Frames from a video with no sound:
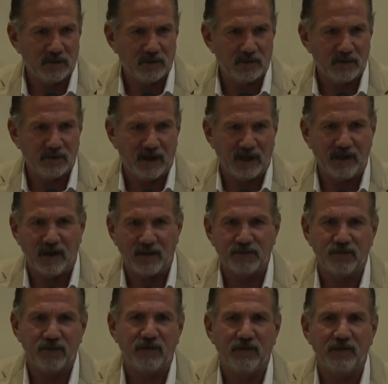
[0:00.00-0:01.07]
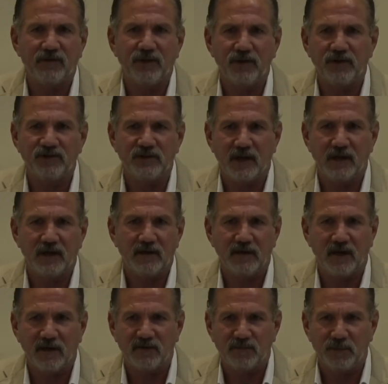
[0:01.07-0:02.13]
they get through their entheogenic
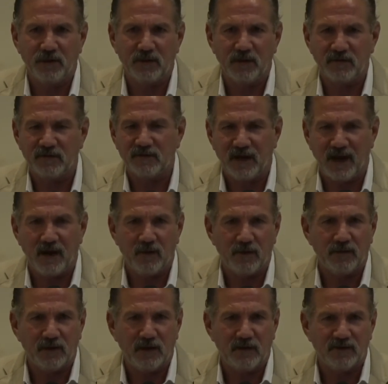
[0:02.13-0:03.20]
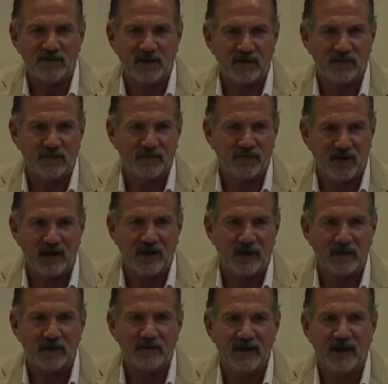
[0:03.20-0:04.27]
experience, now the schizophrenic
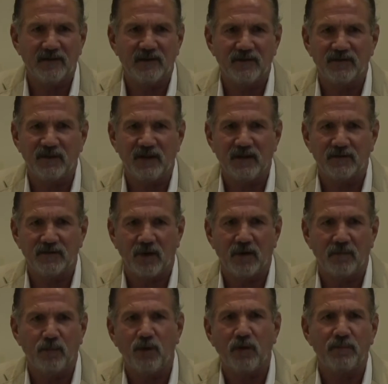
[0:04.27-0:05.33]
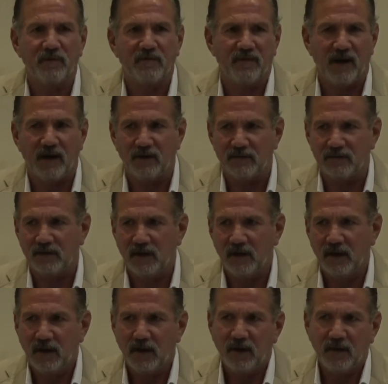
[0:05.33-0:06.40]
tendencies are more profound.
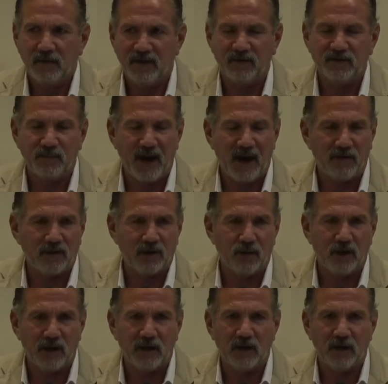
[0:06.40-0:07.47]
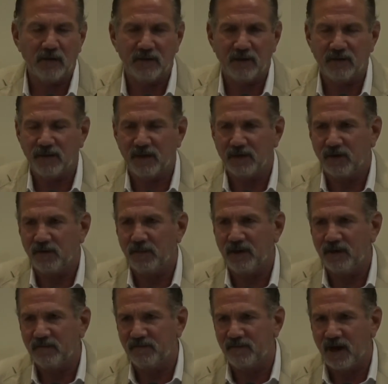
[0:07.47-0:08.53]
There's paranoia, they think they're
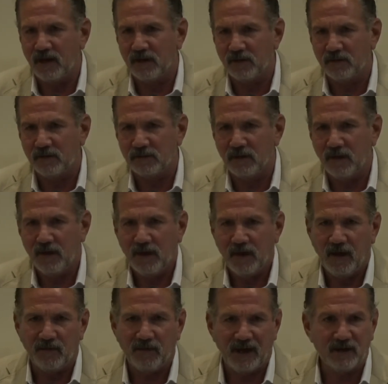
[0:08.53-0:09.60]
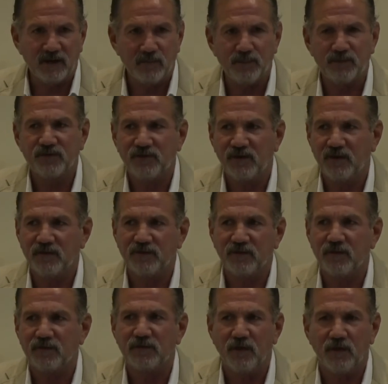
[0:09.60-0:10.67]
being followed, and that could persist for
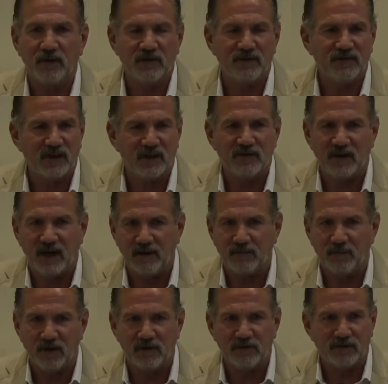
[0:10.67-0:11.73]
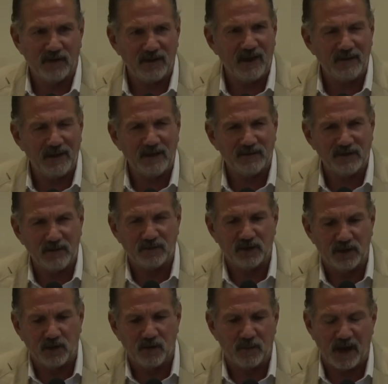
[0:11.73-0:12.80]
as long as 6-8 months, and then they seem to
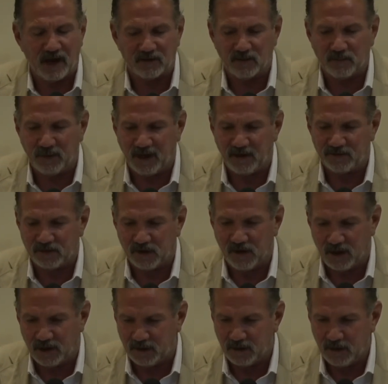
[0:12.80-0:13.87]
go back to baseline.